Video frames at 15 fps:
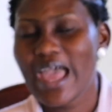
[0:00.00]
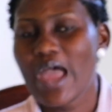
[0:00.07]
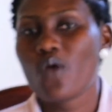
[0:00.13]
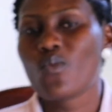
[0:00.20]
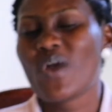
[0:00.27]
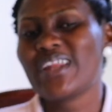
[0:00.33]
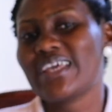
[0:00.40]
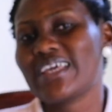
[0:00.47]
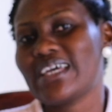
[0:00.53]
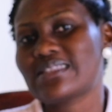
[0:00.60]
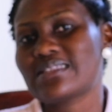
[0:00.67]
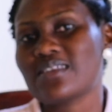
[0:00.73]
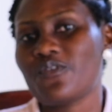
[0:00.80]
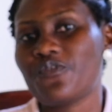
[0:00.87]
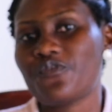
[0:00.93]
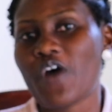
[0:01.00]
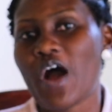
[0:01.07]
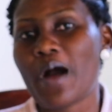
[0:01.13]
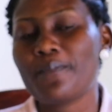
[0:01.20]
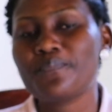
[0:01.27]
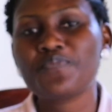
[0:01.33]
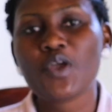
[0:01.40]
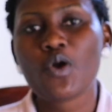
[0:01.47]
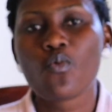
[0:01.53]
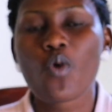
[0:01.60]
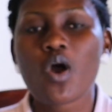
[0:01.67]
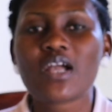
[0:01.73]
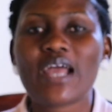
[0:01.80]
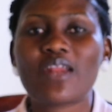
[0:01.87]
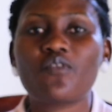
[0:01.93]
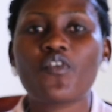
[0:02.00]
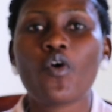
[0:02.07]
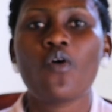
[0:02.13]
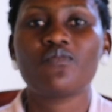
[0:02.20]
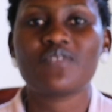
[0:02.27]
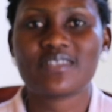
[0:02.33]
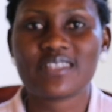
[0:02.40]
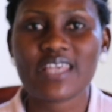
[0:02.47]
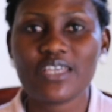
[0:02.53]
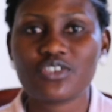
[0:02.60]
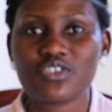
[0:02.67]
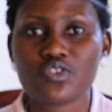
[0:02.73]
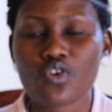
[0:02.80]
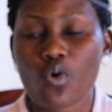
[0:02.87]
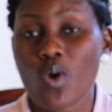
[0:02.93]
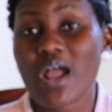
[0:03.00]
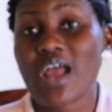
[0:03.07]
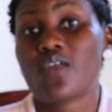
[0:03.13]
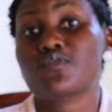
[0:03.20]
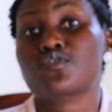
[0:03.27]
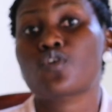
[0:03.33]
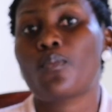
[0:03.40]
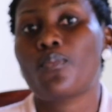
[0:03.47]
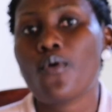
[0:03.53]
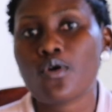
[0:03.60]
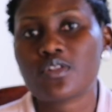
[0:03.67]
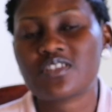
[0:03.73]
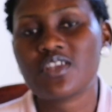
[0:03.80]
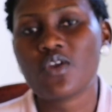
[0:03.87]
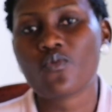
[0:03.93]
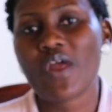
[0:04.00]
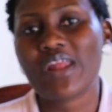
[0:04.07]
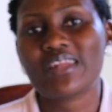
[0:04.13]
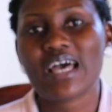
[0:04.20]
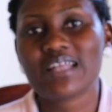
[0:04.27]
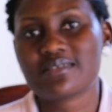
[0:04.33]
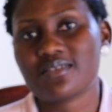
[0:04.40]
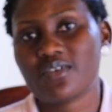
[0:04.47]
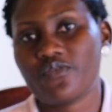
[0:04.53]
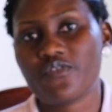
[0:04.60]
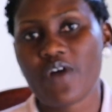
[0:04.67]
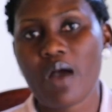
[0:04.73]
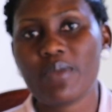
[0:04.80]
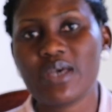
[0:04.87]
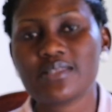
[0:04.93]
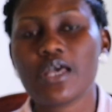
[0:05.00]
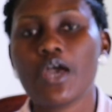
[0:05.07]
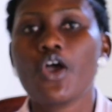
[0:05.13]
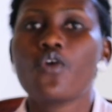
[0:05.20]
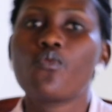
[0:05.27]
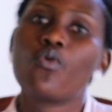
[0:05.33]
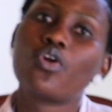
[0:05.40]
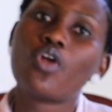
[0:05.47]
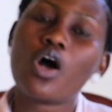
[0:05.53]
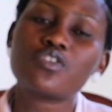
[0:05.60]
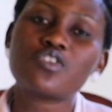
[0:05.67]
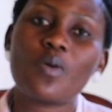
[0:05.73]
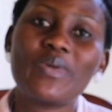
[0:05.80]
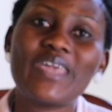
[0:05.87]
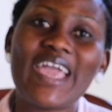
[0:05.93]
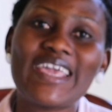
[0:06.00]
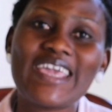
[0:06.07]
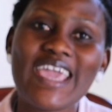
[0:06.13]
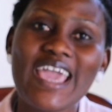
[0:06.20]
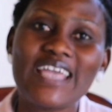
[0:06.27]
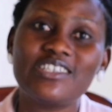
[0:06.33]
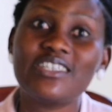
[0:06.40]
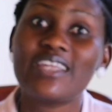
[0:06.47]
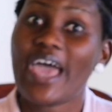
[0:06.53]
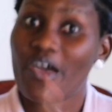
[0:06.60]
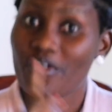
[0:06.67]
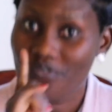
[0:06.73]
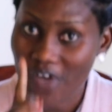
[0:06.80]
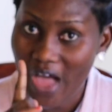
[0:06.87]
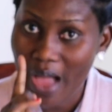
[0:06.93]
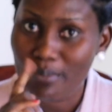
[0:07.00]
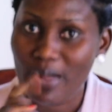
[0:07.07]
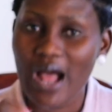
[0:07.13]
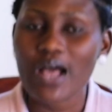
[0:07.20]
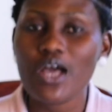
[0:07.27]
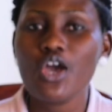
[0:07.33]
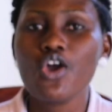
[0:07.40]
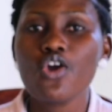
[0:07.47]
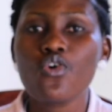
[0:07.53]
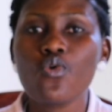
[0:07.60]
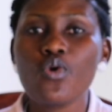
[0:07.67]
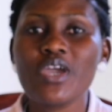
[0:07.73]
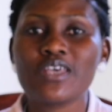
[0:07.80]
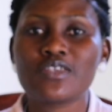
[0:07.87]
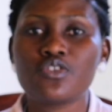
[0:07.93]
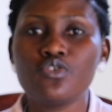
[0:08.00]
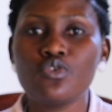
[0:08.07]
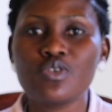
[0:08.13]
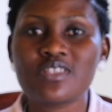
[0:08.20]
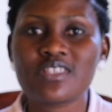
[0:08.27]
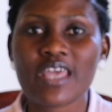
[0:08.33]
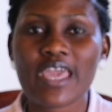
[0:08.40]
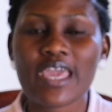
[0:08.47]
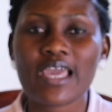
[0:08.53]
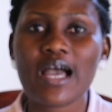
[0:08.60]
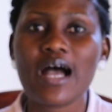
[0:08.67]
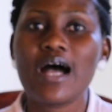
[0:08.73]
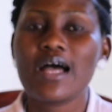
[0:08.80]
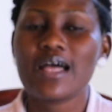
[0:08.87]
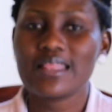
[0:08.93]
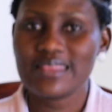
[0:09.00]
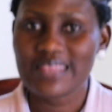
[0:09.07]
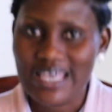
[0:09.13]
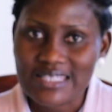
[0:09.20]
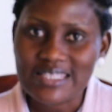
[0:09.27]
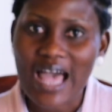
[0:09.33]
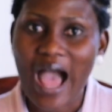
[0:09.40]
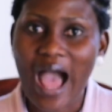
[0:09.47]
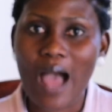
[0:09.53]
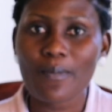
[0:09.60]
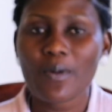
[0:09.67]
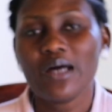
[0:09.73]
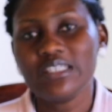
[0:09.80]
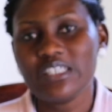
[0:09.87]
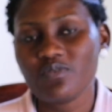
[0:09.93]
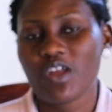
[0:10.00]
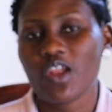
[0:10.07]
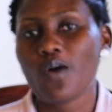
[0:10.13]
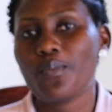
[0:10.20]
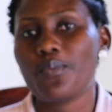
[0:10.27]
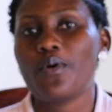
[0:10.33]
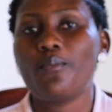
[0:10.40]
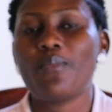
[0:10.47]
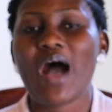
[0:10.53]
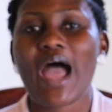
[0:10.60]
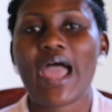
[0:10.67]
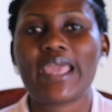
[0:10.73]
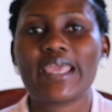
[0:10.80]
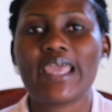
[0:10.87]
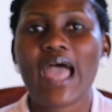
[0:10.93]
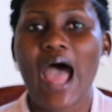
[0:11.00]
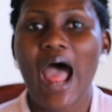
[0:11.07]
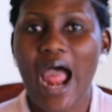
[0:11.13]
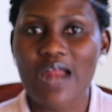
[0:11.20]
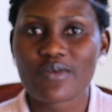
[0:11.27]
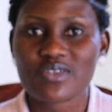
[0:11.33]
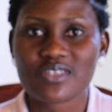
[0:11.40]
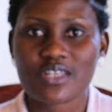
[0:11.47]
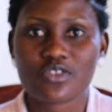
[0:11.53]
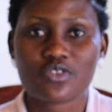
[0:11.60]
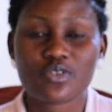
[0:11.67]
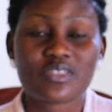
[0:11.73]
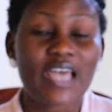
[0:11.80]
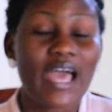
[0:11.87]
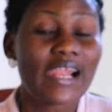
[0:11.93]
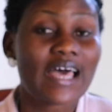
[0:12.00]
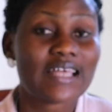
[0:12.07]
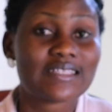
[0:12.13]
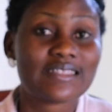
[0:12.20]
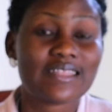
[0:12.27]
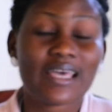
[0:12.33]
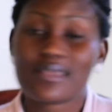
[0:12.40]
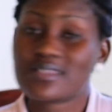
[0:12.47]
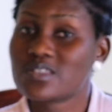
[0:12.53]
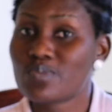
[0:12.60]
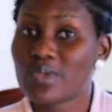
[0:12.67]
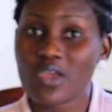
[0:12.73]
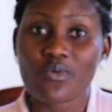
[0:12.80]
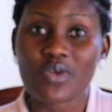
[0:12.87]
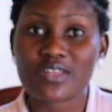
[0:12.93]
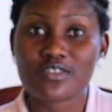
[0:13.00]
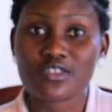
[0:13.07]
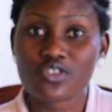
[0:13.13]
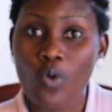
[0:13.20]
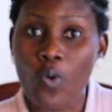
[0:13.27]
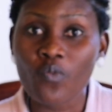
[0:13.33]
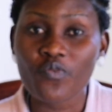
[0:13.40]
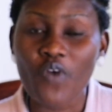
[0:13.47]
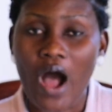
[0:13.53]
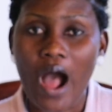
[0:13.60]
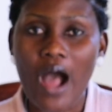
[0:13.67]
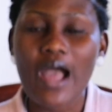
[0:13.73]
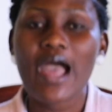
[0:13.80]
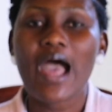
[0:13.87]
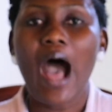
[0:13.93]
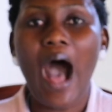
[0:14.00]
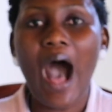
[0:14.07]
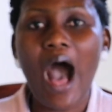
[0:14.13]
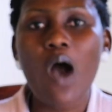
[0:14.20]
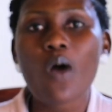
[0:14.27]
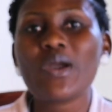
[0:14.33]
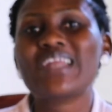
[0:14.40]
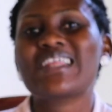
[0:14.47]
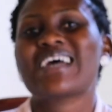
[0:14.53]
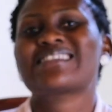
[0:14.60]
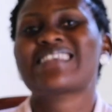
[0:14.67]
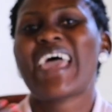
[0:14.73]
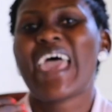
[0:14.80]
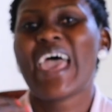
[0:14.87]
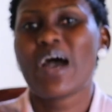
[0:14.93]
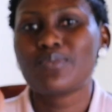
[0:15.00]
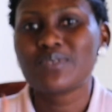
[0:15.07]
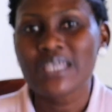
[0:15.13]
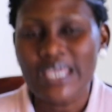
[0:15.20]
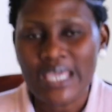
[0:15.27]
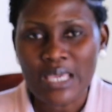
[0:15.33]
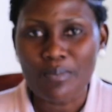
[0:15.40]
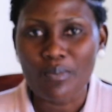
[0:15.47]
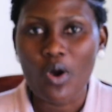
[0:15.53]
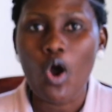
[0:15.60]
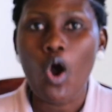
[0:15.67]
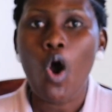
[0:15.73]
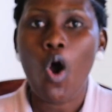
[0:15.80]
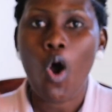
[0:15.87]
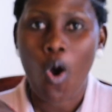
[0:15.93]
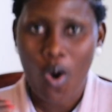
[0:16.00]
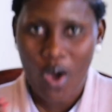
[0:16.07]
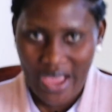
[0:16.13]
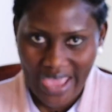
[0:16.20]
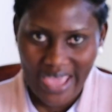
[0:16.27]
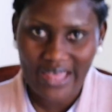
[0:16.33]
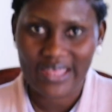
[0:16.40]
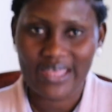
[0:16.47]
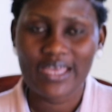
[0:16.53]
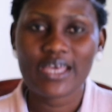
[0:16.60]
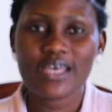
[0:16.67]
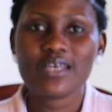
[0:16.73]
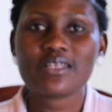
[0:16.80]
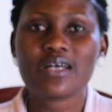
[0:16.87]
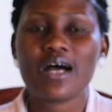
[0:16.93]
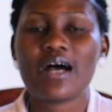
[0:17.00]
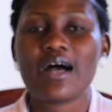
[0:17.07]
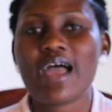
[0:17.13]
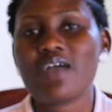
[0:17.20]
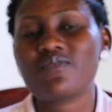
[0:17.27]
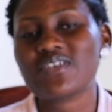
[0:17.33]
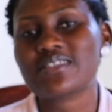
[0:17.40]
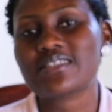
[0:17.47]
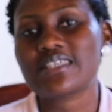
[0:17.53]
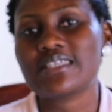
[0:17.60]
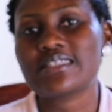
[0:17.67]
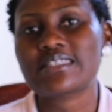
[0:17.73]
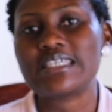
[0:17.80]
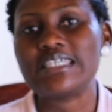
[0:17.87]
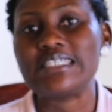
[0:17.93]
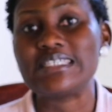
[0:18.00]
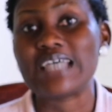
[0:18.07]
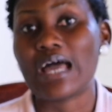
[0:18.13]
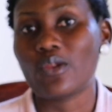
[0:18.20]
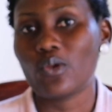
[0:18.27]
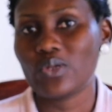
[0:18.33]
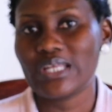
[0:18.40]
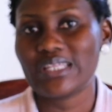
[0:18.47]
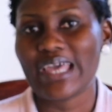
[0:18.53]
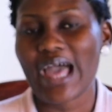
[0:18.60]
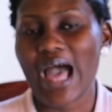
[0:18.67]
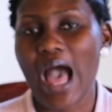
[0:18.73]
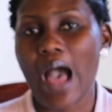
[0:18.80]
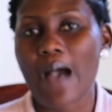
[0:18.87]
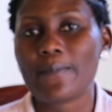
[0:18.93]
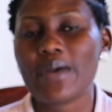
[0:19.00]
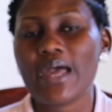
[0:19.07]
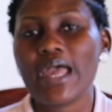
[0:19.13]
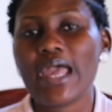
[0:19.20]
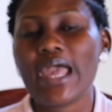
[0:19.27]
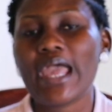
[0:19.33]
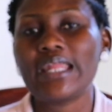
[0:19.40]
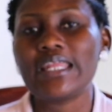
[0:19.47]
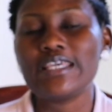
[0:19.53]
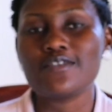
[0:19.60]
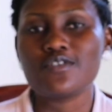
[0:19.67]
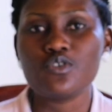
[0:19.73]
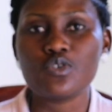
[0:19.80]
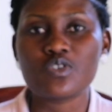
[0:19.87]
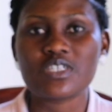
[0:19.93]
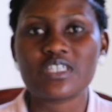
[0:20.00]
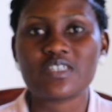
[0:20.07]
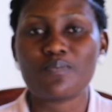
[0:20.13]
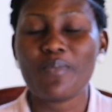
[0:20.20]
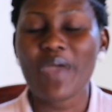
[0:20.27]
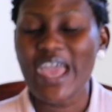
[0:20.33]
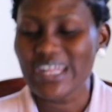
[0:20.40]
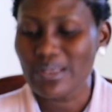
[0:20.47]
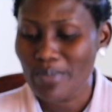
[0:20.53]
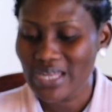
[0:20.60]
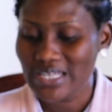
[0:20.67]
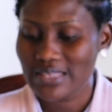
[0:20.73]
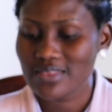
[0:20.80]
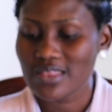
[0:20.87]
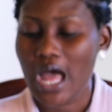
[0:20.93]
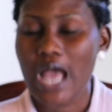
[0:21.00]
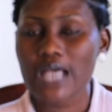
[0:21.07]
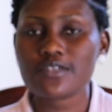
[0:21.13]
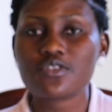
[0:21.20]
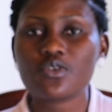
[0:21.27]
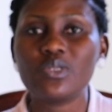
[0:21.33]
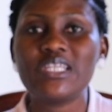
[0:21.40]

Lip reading: and when they get to the farm, what kind of conversations or what kind of support they render to the farmers. Would also be engaging a farmer who is using this app developed by Agric to tell us the experience so far, how it has helped him or her ever since he downloaded the app and he's using it. Many thanks to